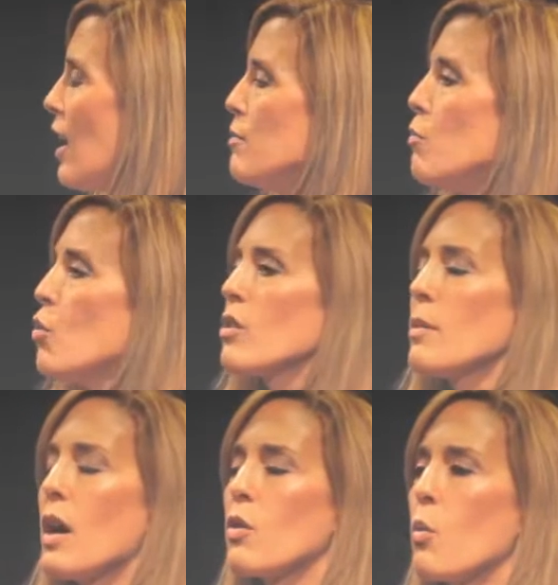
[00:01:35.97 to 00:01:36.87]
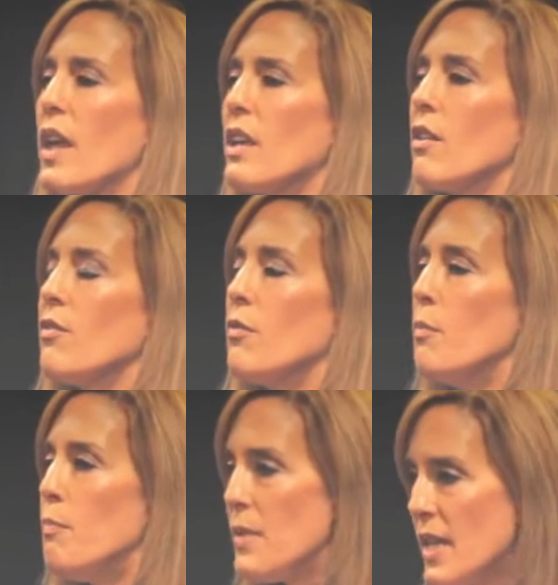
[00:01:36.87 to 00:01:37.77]
and more about a way of
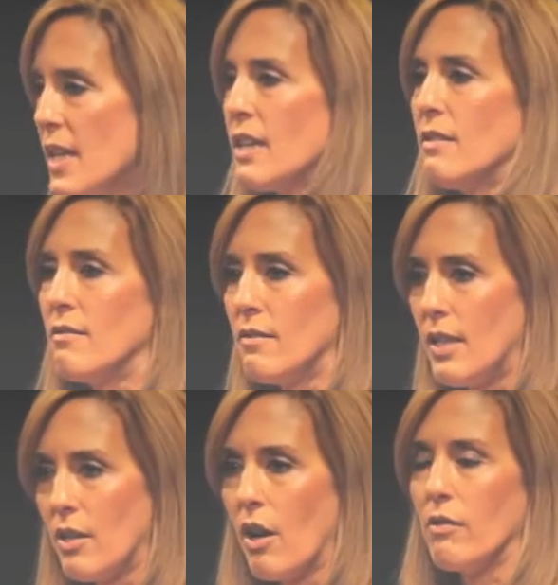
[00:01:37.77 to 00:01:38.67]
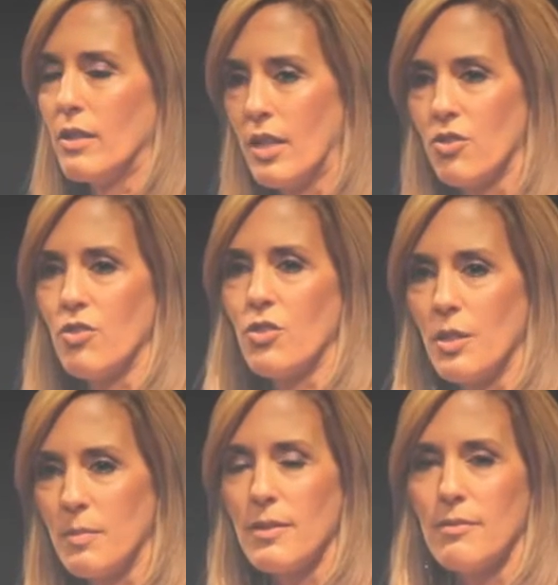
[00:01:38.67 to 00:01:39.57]
being in our
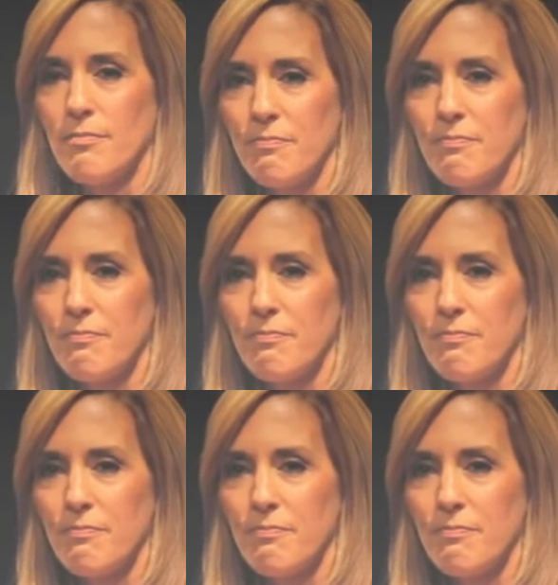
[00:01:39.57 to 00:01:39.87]
relationships.